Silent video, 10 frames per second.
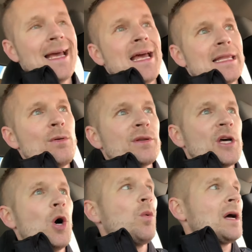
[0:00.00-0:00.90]
they want the
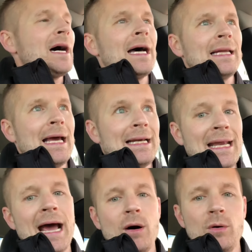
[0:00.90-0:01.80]
old one gone like
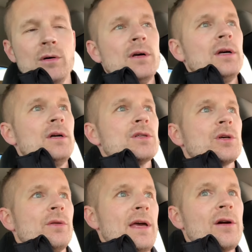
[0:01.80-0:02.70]
now.
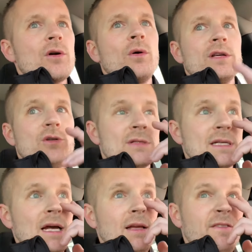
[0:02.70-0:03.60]
So they are going to
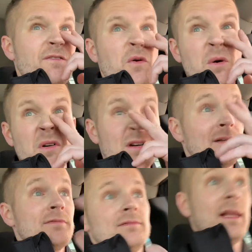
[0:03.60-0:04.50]
sell it for
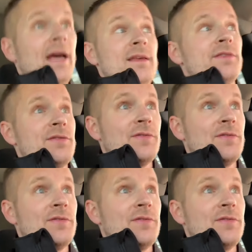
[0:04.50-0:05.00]
like the